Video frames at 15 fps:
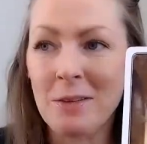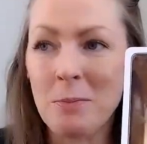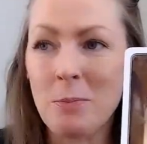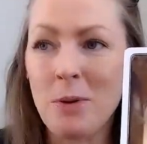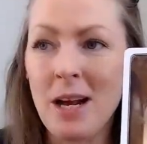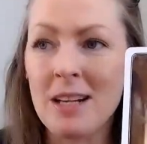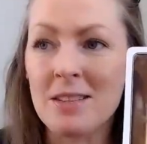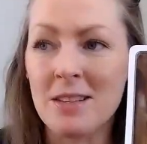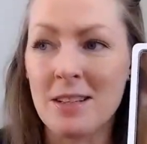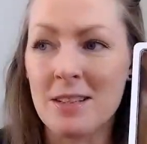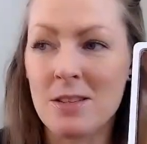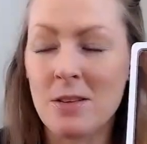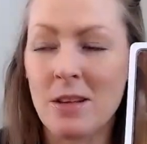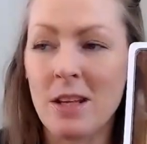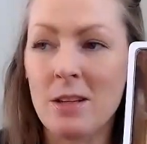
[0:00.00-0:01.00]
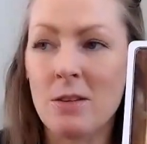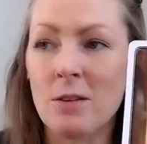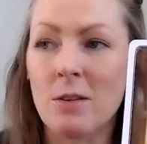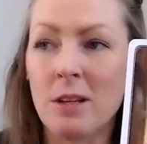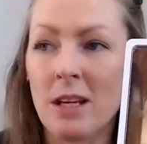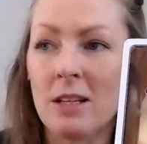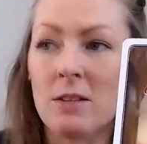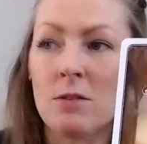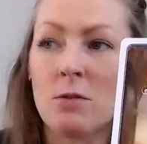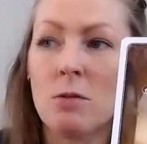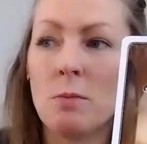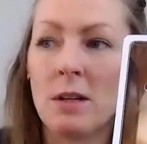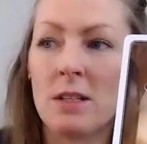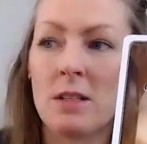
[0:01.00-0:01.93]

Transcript: present so that you don't get too much